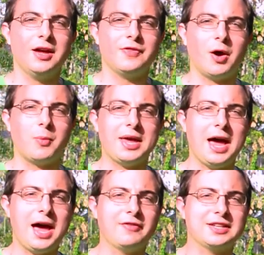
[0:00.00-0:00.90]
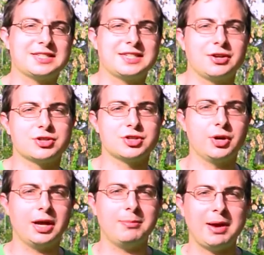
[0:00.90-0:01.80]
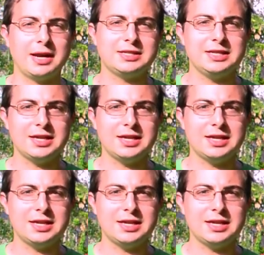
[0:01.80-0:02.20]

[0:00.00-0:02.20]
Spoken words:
that we have in Sarasota and Manatee